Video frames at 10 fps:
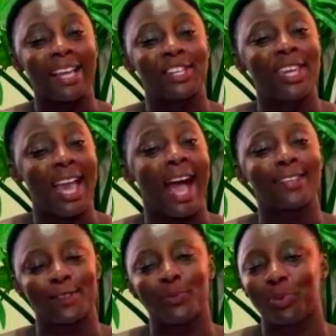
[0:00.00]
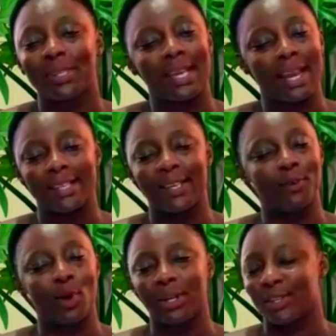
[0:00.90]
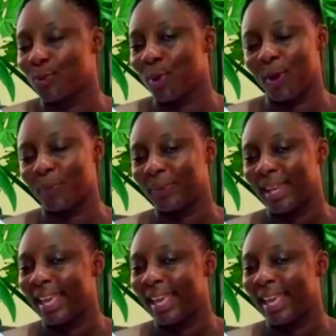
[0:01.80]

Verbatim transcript: She has to pretend as if all is well.